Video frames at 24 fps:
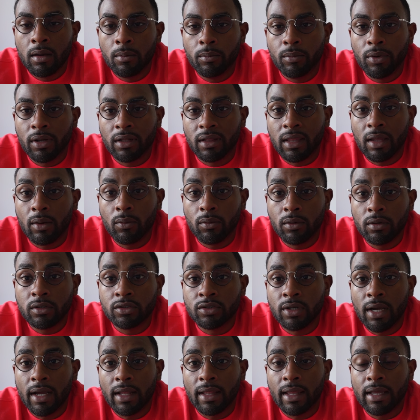but they will
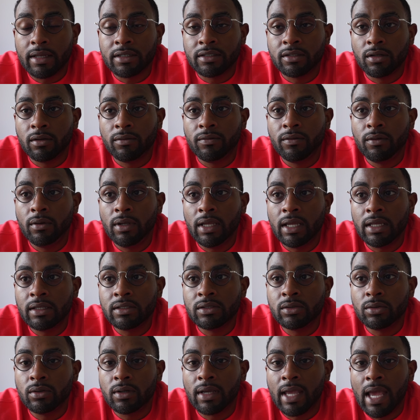try that. So if you get into a